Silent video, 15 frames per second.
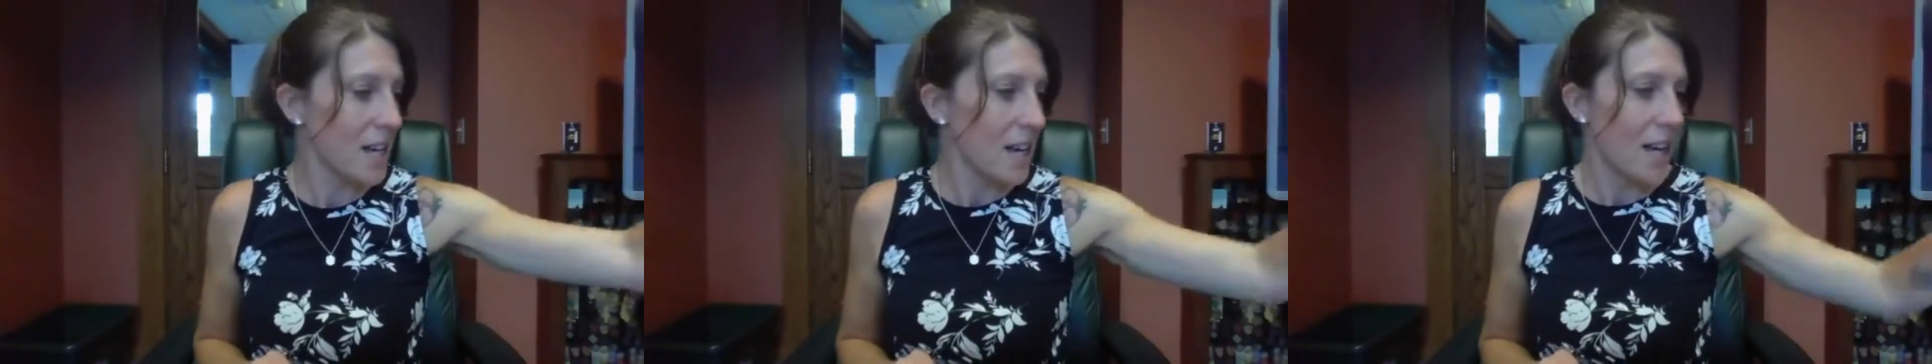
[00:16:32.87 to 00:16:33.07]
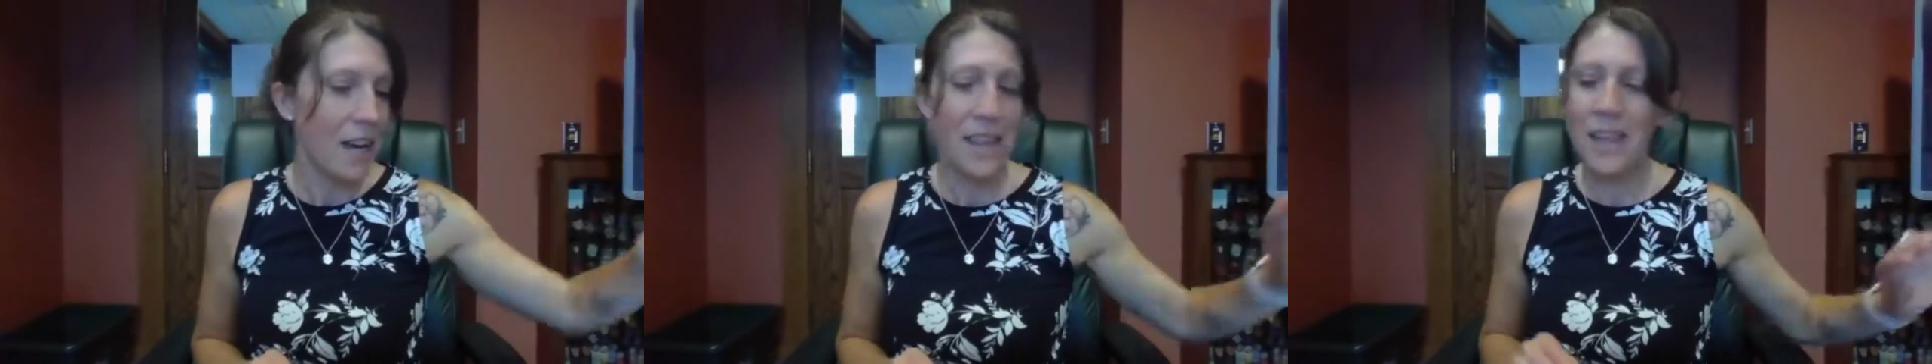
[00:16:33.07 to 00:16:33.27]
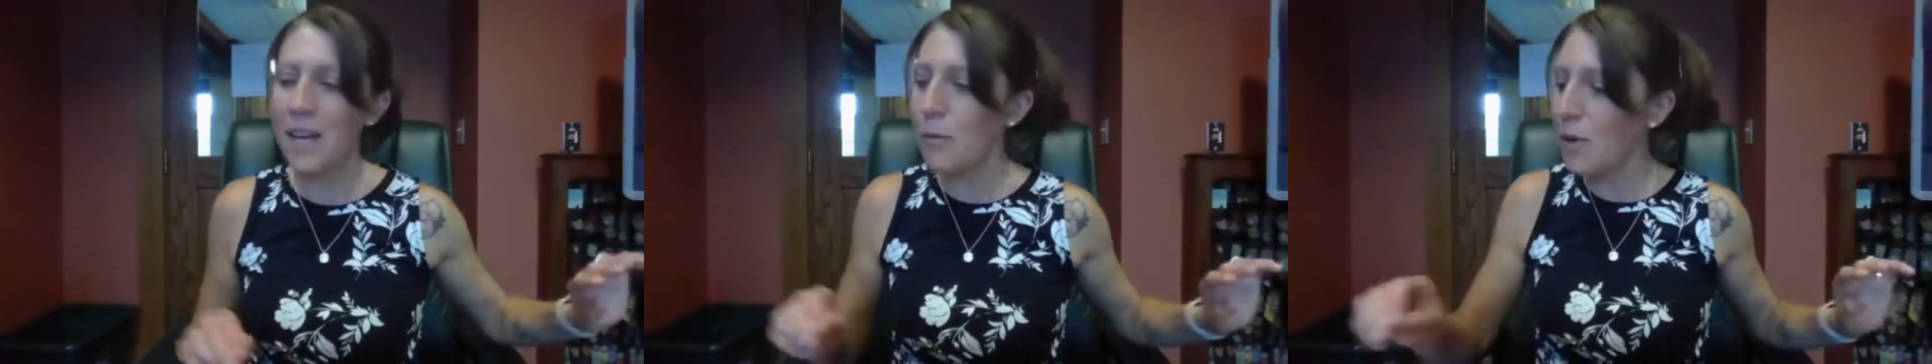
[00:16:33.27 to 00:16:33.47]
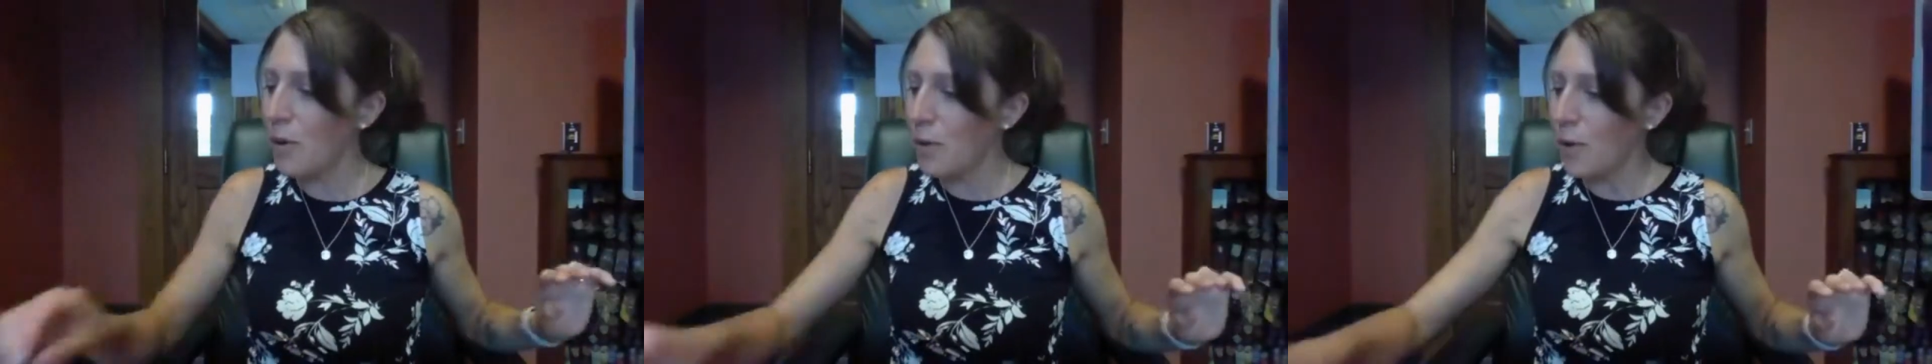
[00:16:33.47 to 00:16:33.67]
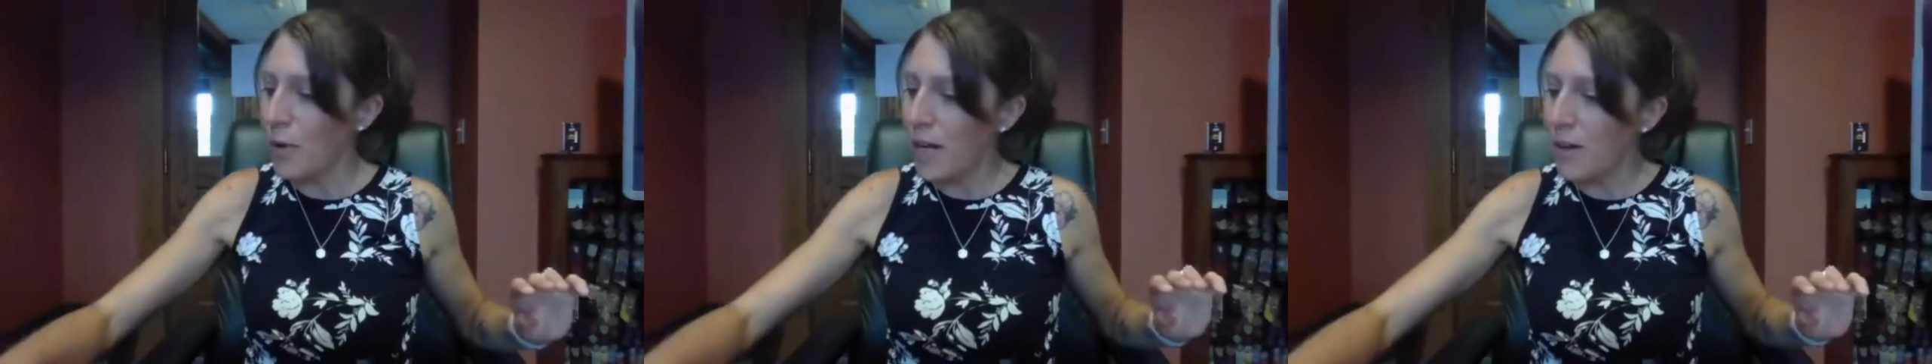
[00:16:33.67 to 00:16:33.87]
I think while we
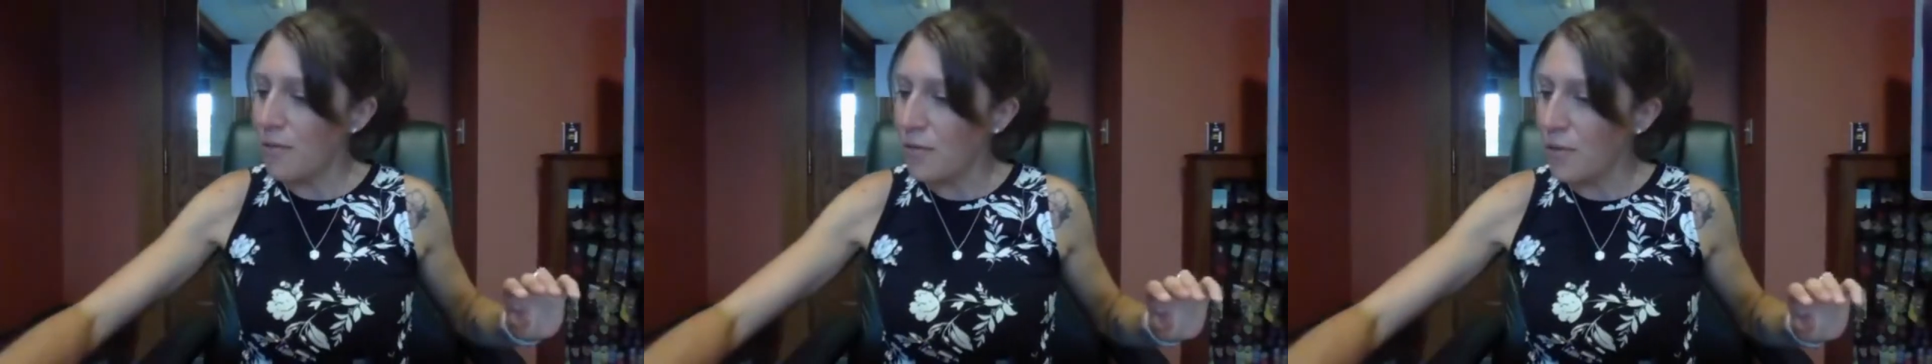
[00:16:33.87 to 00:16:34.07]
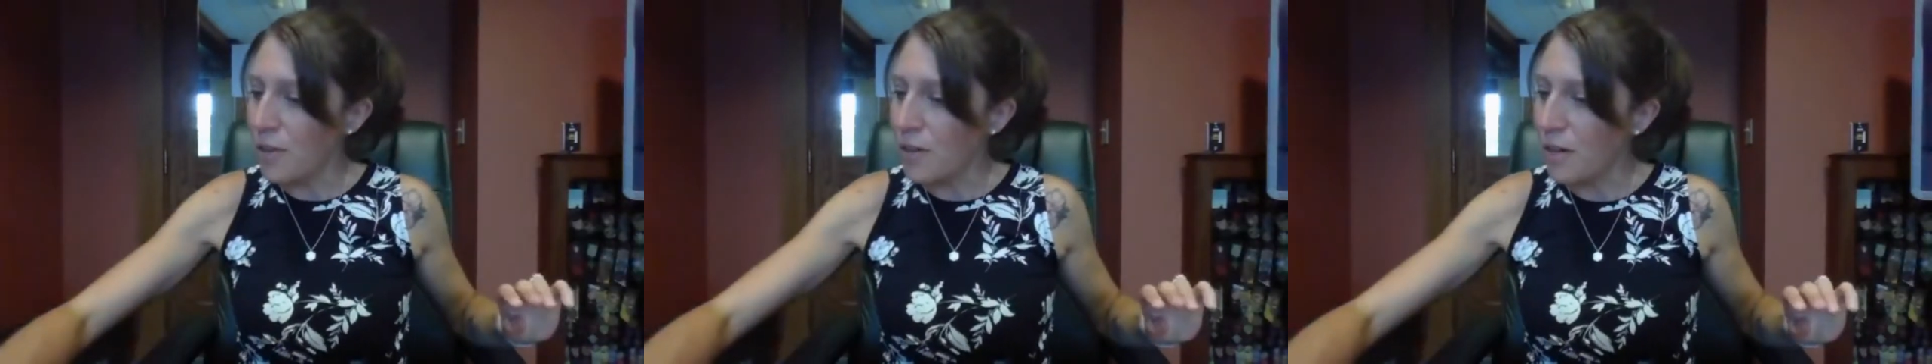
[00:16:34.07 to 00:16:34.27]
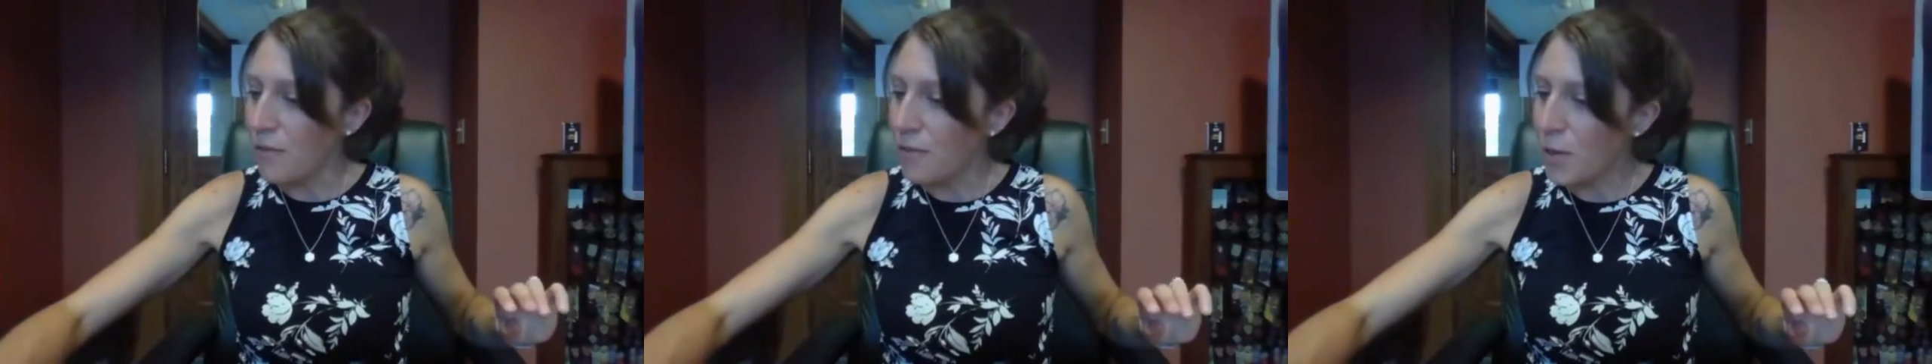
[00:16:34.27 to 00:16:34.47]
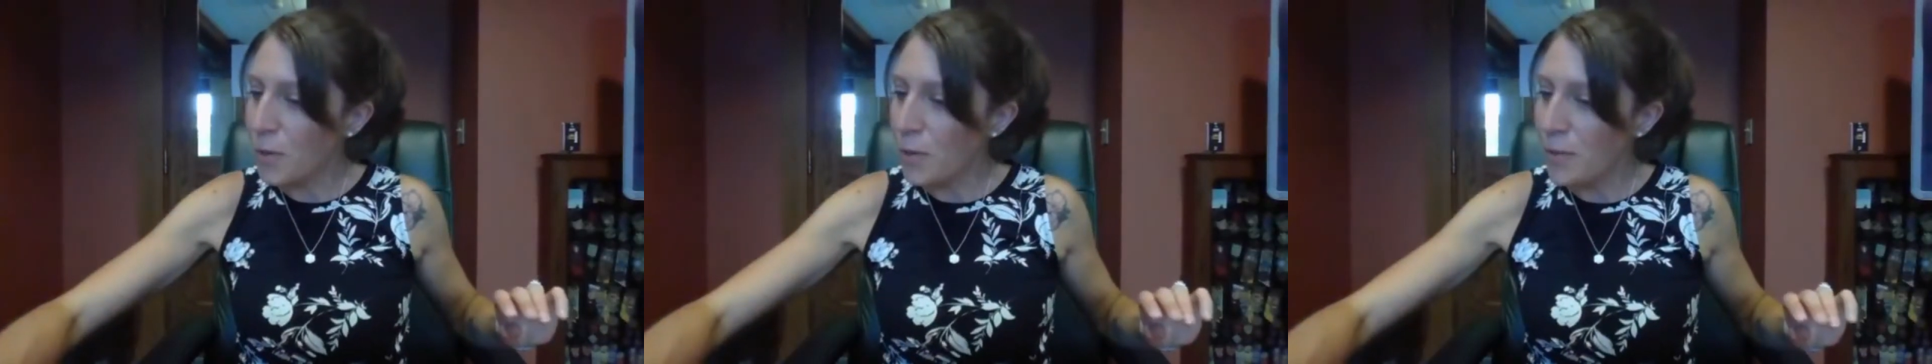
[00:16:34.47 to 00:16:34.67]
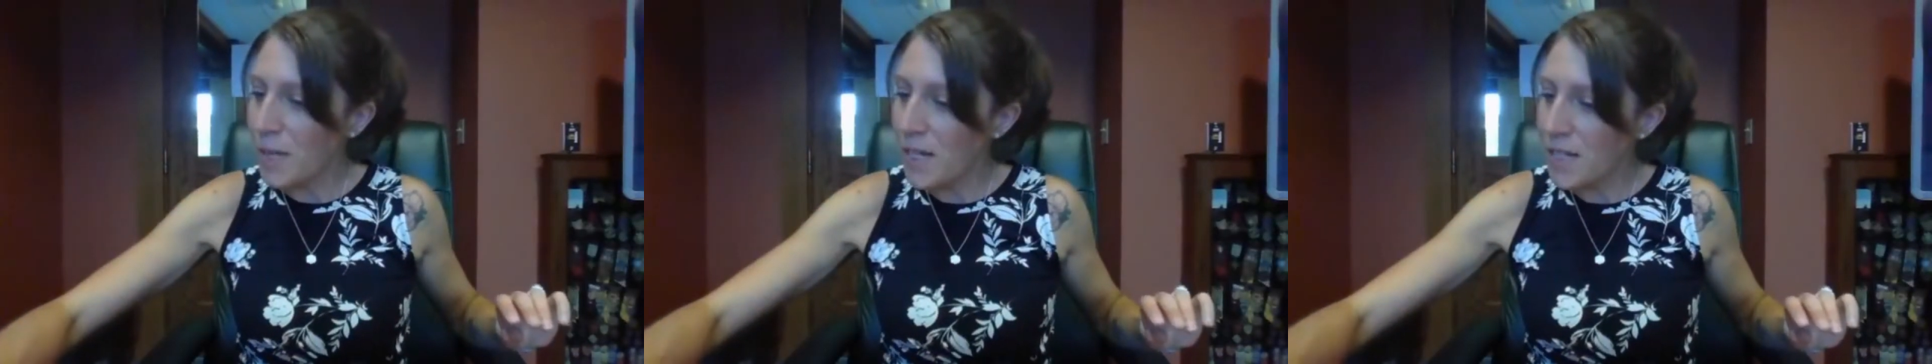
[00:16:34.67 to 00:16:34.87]
wait for a few more
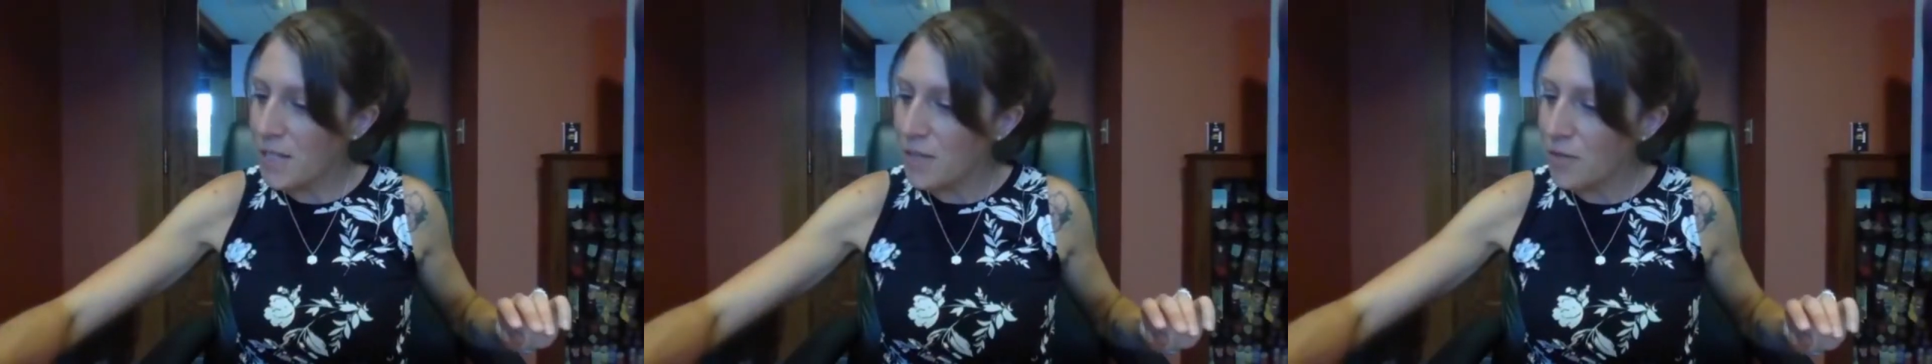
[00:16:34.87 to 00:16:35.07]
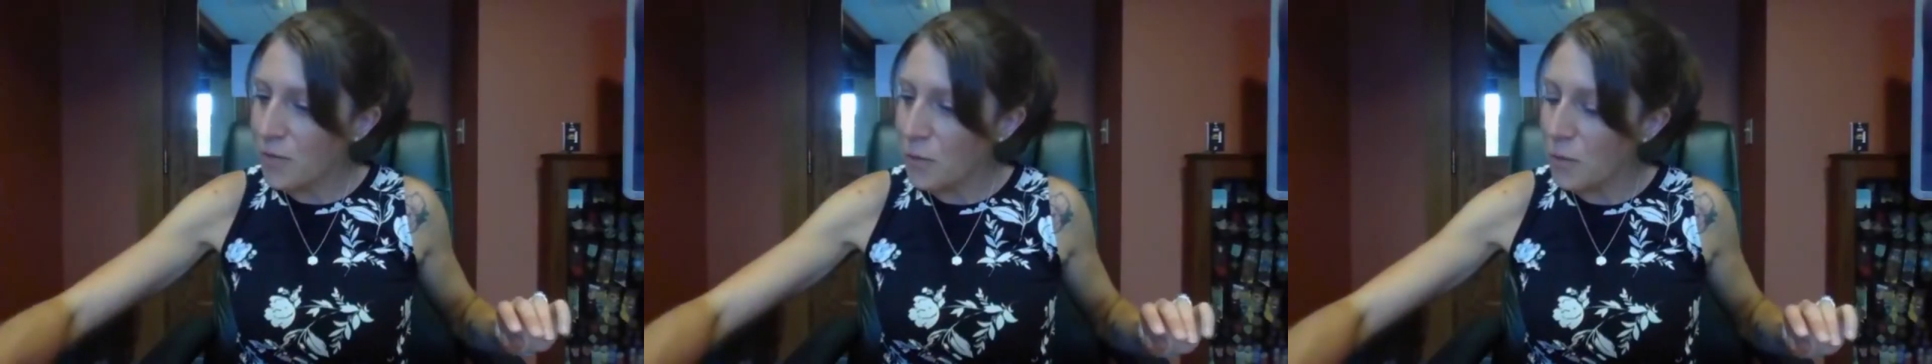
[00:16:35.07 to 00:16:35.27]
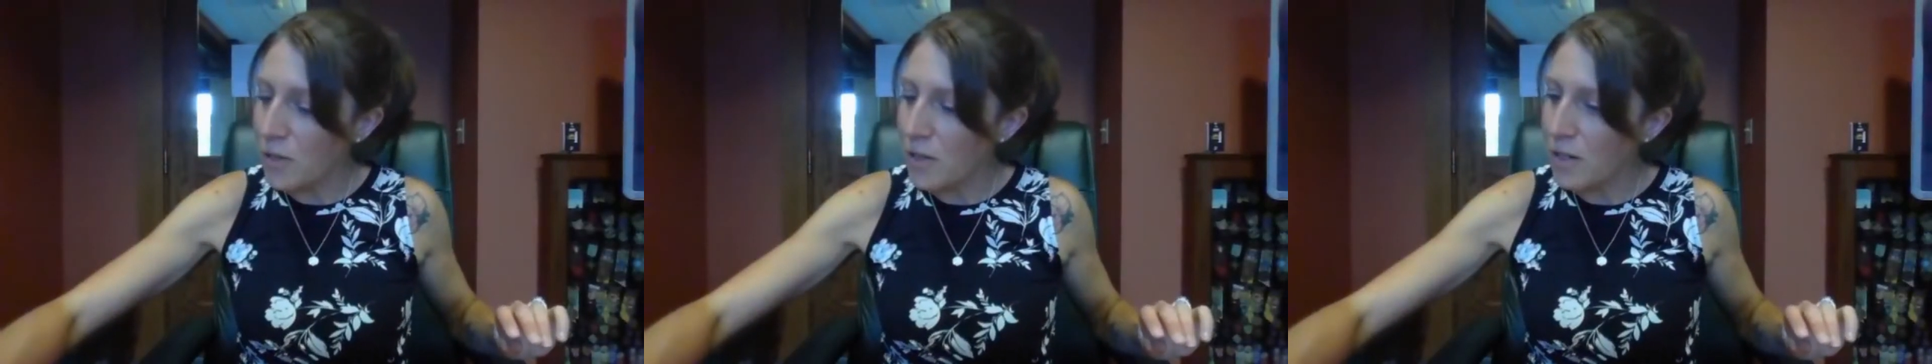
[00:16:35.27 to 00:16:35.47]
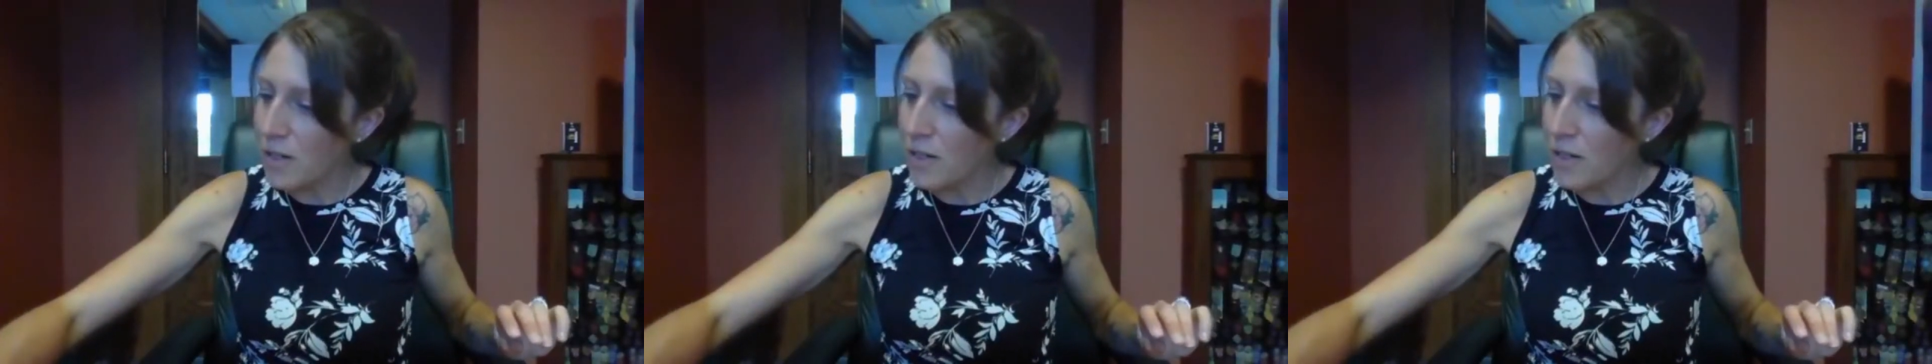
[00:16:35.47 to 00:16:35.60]
minutes for